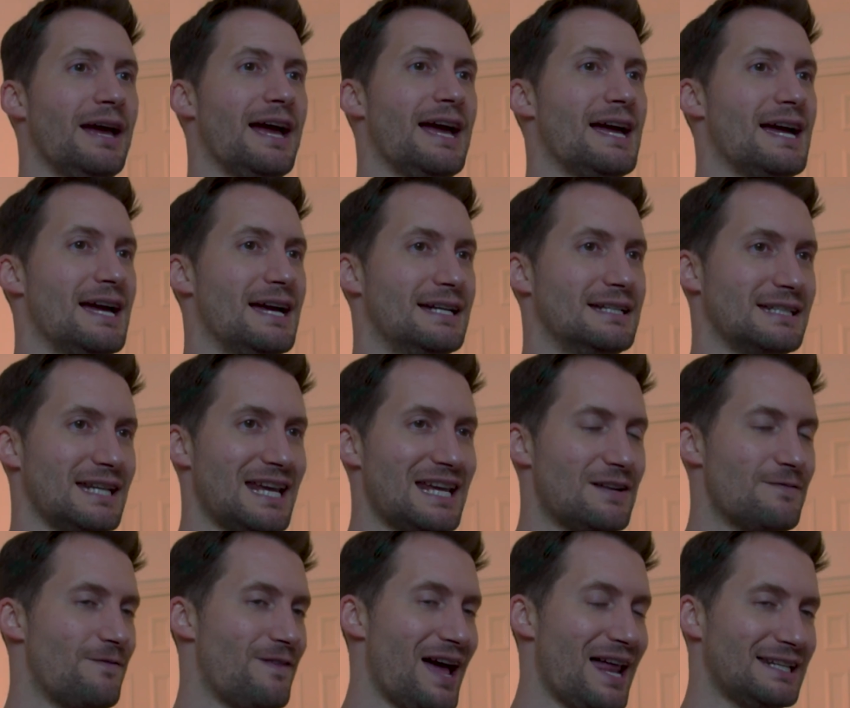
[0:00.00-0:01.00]
And
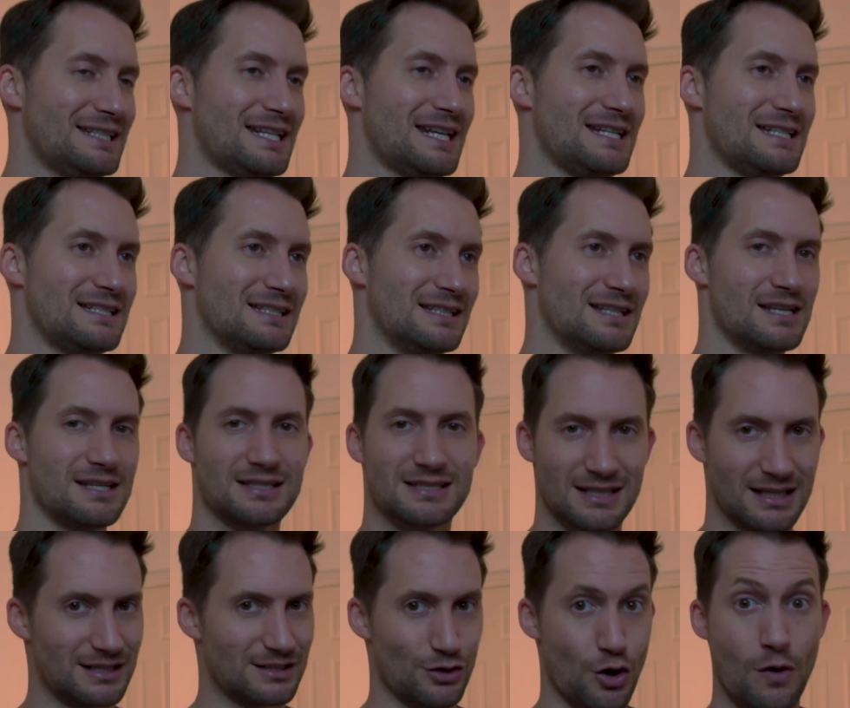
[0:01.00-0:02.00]
invalidators
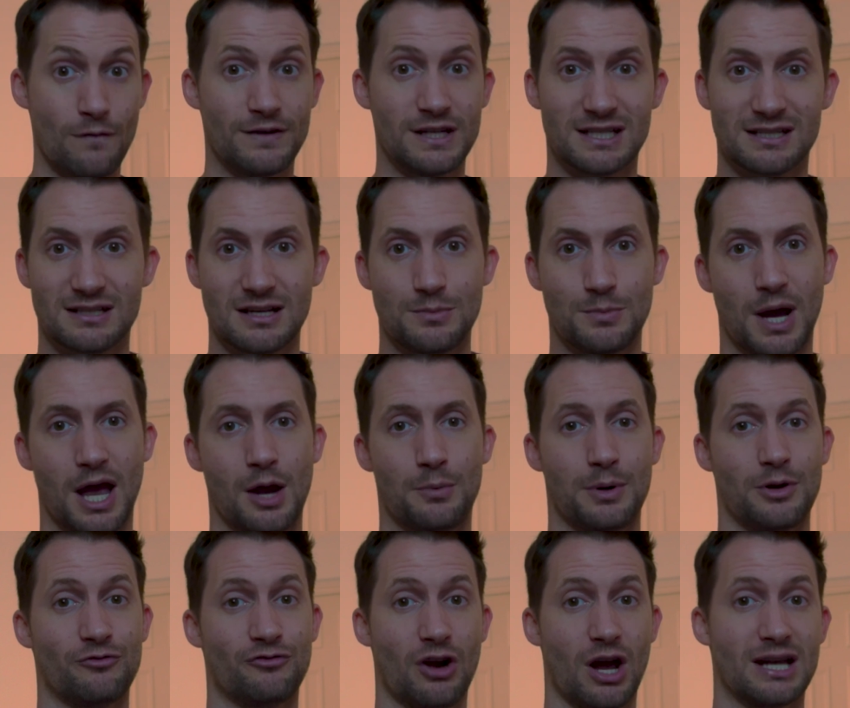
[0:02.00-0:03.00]
validators is obviously where
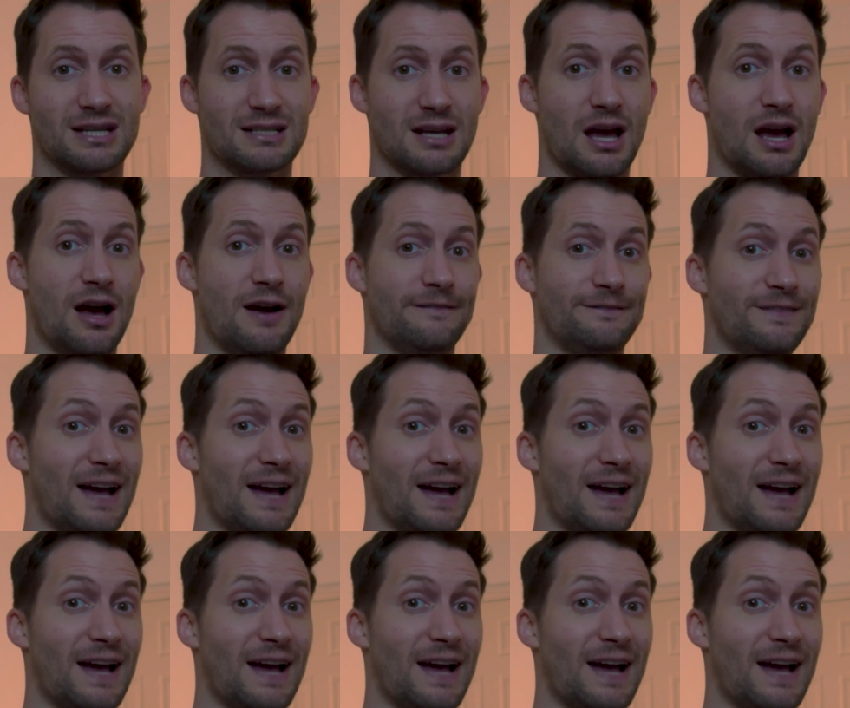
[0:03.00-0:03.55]
we write our